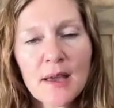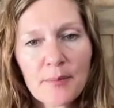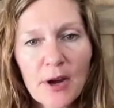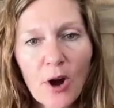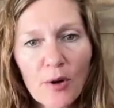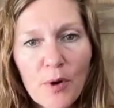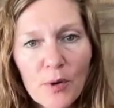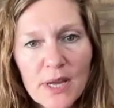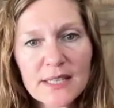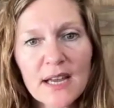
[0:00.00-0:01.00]
made
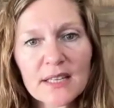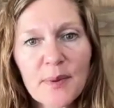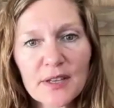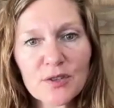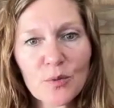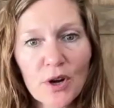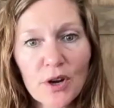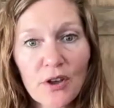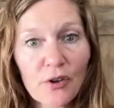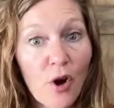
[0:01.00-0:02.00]
harmonious aspects to one
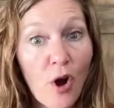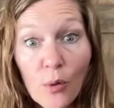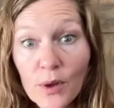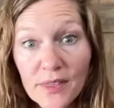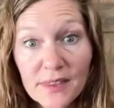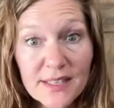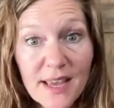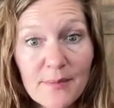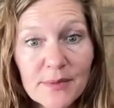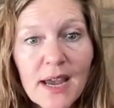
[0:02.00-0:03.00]
another all within the
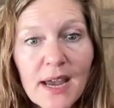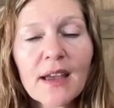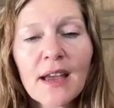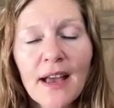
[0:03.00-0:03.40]
same day.